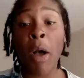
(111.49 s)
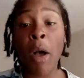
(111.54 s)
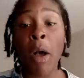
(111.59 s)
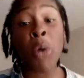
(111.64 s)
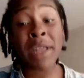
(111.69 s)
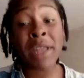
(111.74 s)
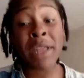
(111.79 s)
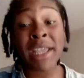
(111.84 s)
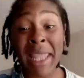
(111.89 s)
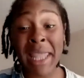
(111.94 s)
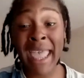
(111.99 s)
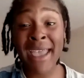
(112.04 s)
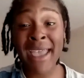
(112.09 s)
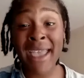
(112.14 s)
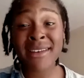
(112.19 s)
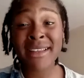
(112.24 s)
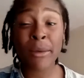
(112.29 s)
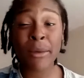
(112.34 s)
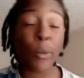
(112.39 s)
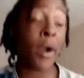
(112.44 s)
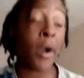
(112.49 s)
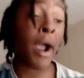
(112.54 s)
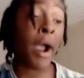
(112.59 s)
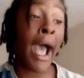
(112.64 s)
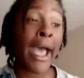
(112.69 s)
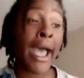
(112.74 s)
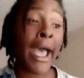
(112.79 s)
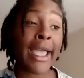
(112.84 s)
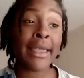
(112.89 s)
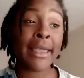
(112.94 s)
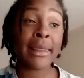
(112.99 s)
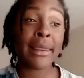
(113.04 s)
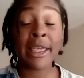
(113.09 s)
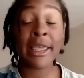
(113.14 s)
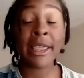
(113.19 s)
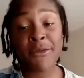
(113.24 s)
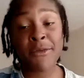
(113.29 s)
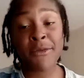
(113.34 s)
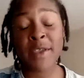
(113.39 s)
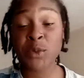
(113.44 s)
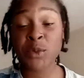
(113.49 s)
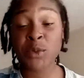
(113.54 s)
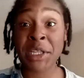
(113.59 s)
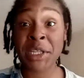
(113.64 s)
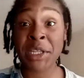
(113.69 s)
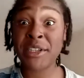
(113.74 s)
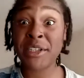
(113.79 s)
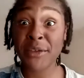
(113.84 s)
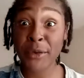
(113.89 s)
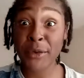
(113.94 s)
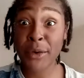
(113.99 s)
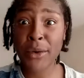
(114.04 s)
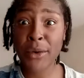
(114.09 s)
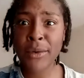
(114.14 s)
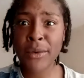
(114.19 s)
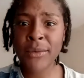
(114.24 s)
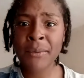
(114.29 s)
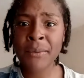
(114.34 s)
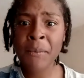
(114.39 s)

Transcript: owning land where I live is really difficult.